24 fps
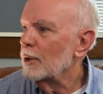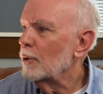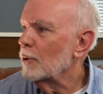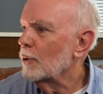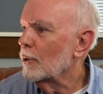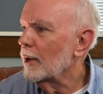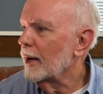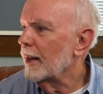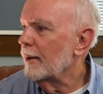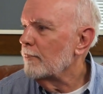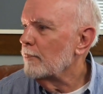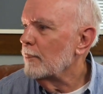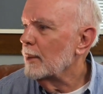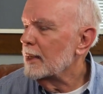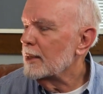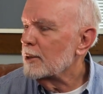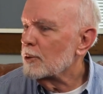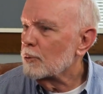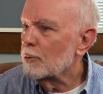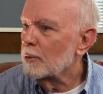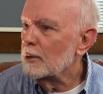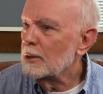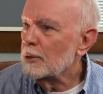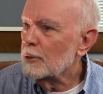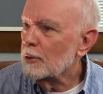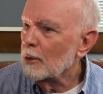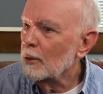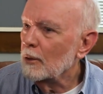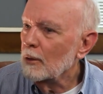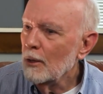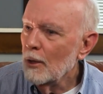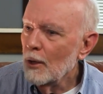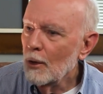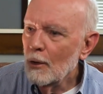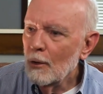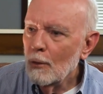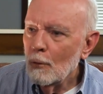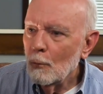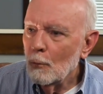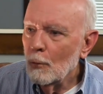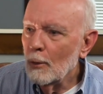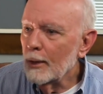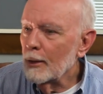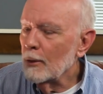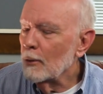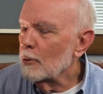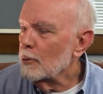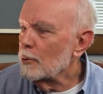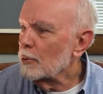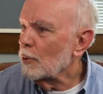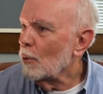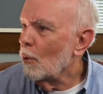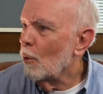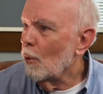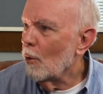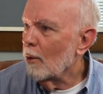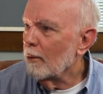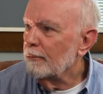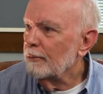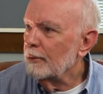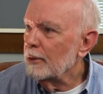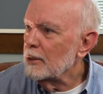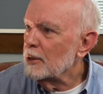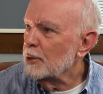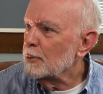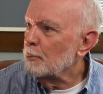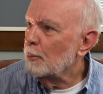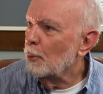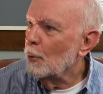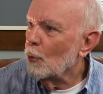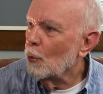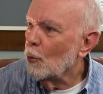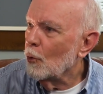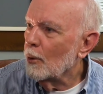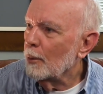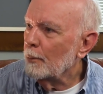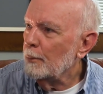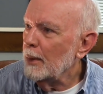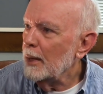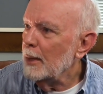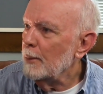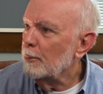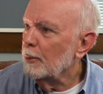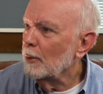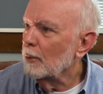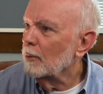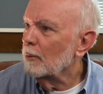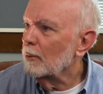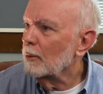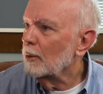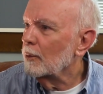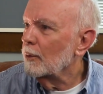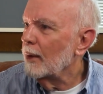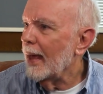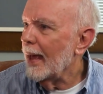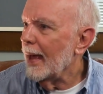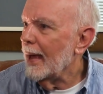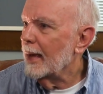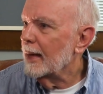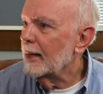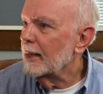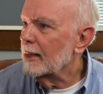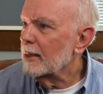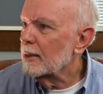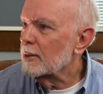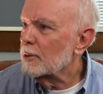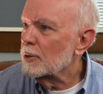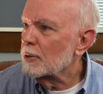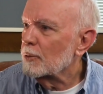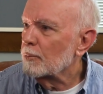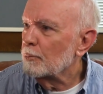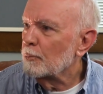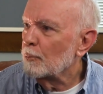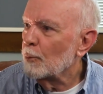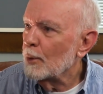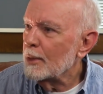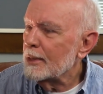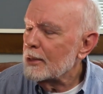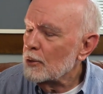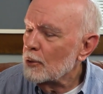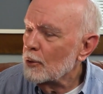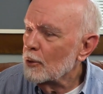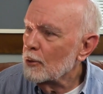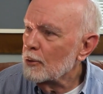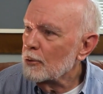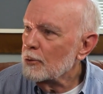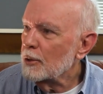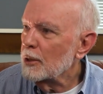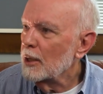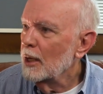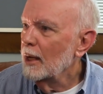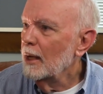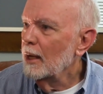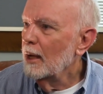You could have ministries to widows, orphans, poor people, addicts, prisoners,